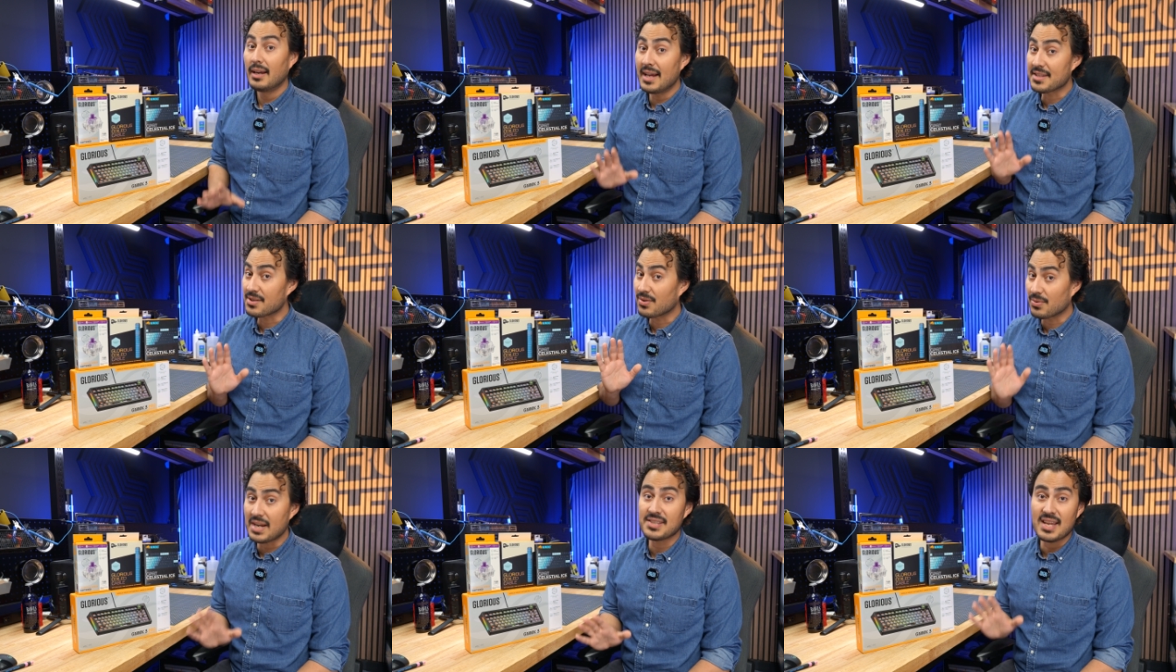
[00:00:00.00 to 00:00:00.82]
It's
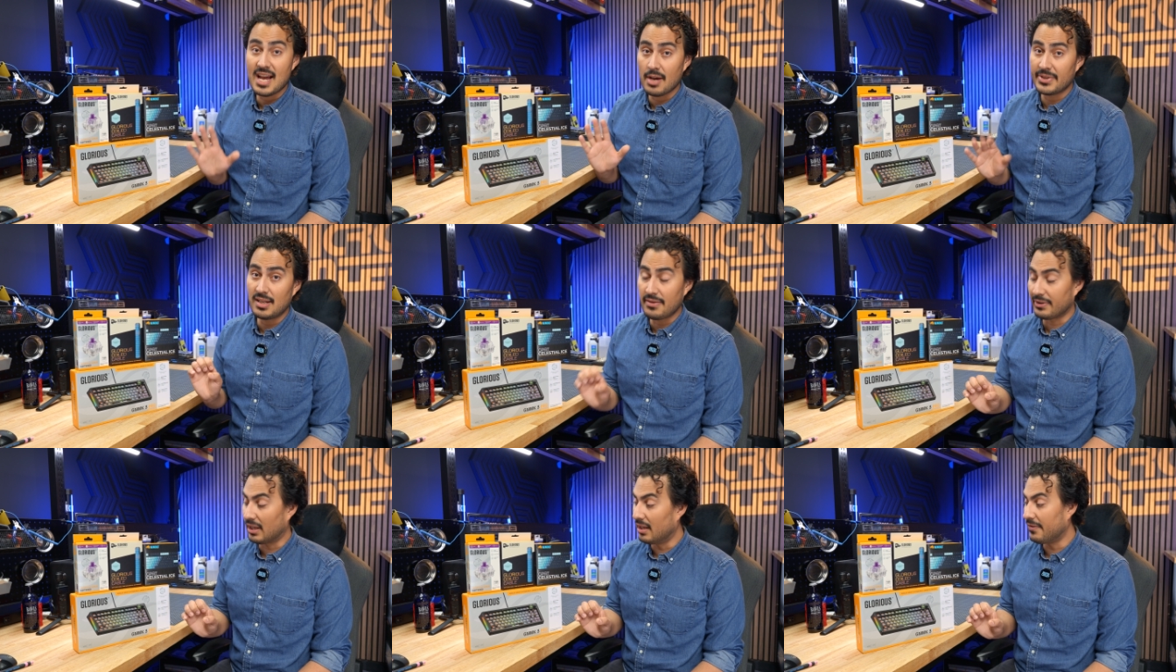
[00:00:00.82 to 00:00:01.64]
crazy how many
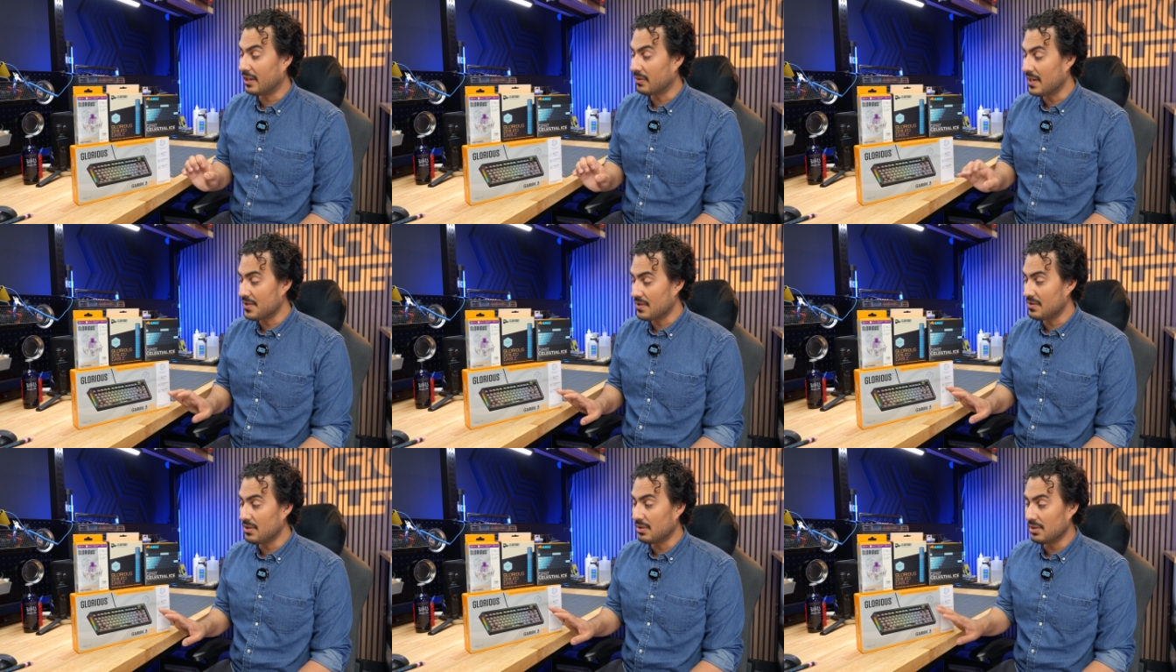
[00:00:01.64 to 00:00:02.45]
different
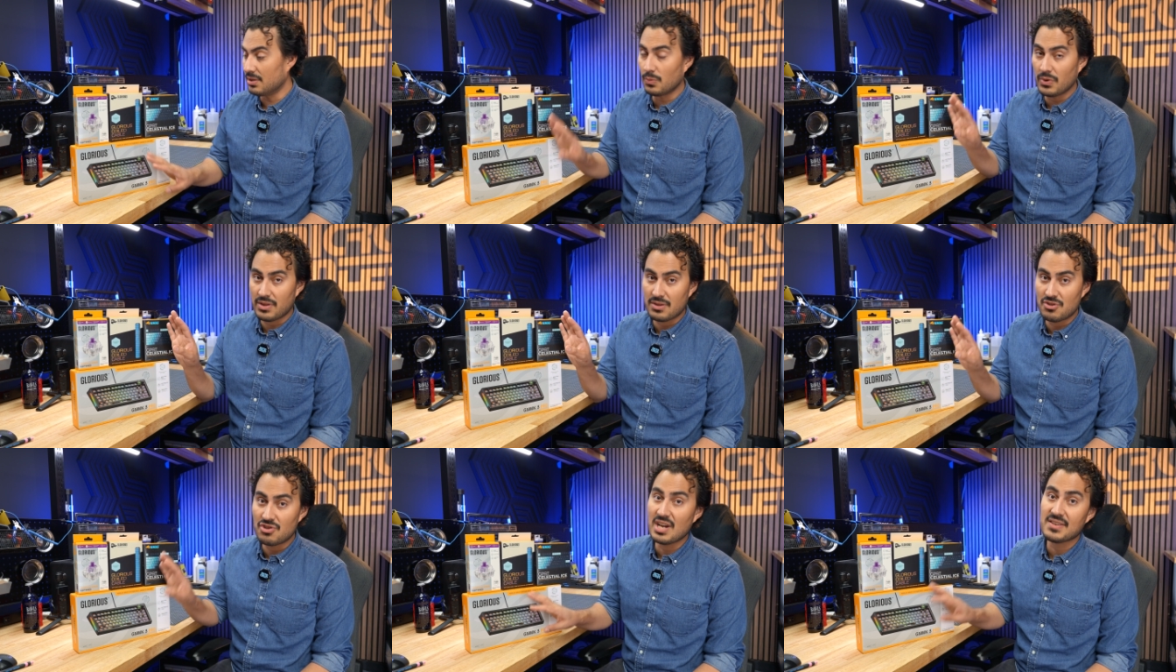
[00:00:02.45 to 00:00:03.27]
configurations you can do with
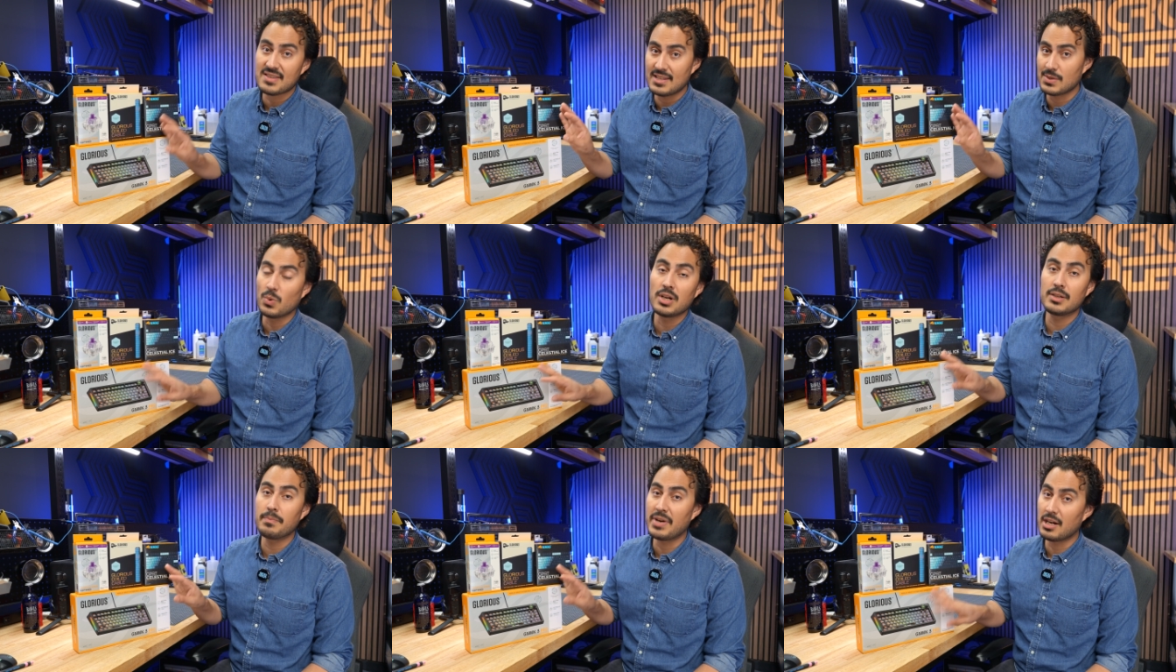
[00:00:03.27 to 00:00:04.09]
just this
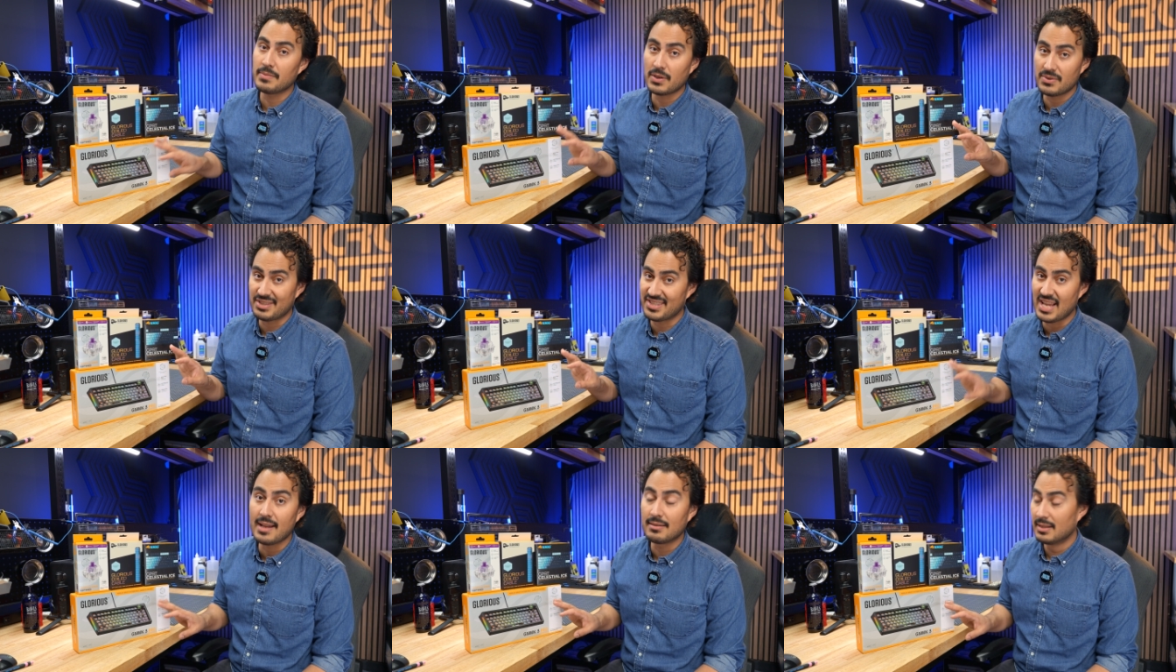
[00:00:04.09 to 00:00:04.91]
one bare bones
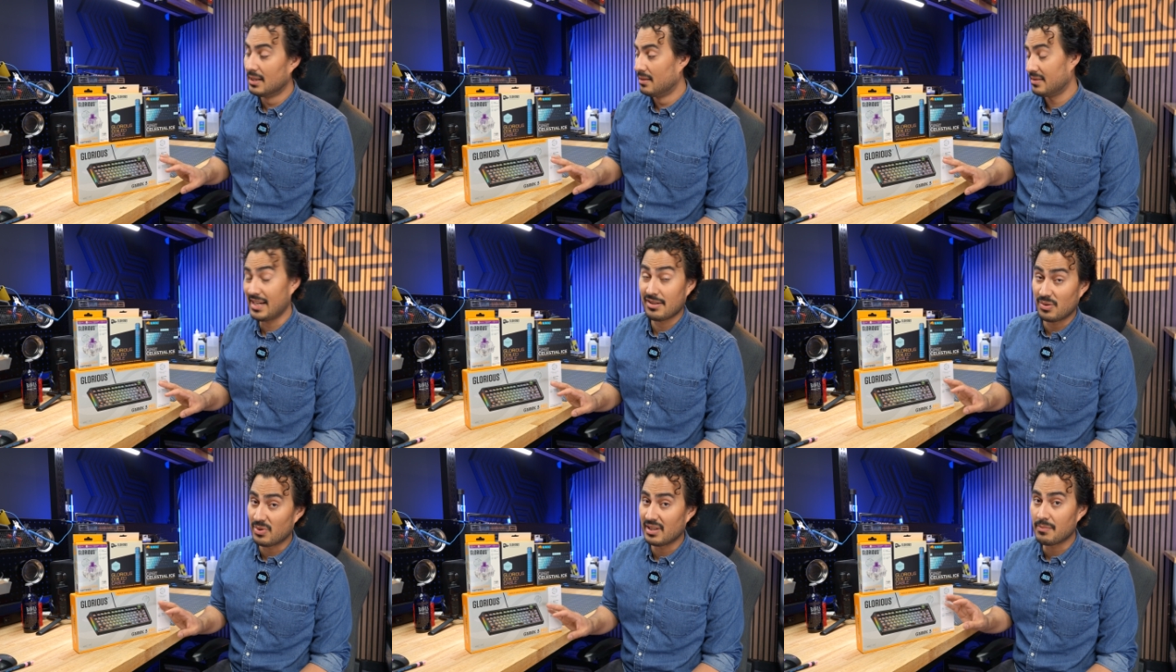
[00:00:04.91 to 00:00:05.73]
set. It's
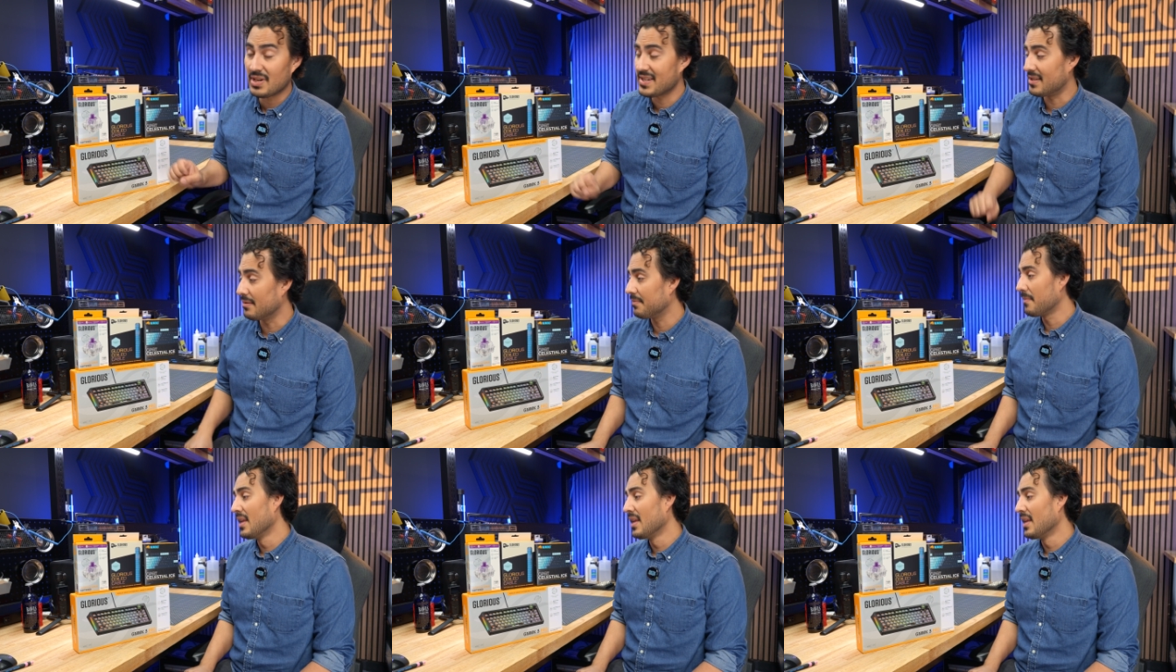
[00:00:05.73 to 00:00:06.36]
actually really impressive.